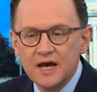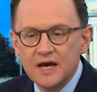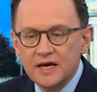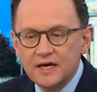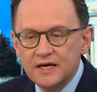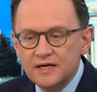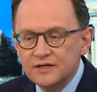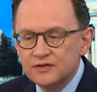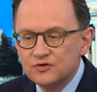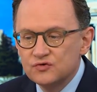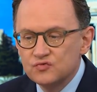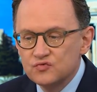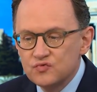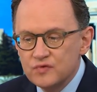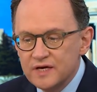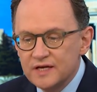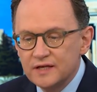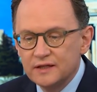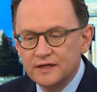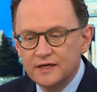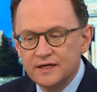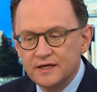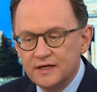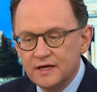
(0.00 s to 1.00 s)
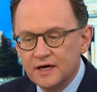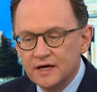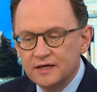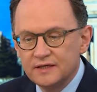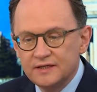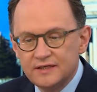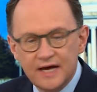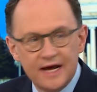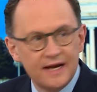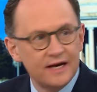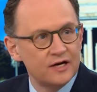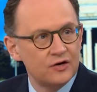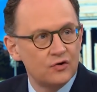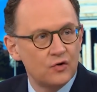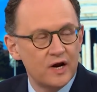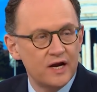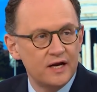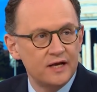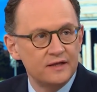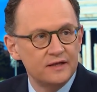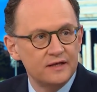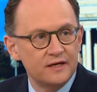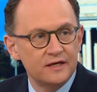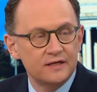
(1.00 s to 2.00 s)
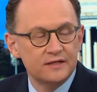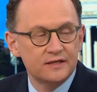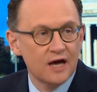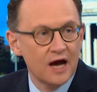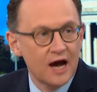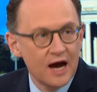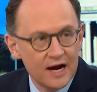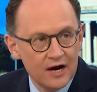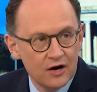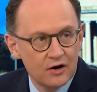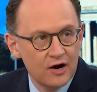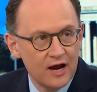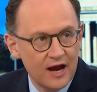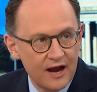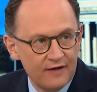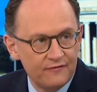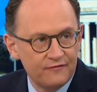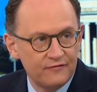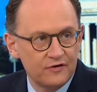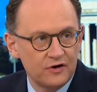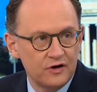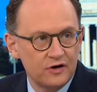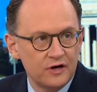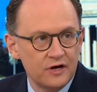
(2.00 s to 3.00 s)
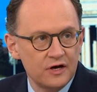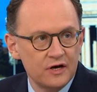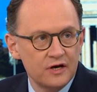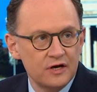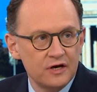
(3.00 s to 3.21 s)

he's really denigrating the entire effort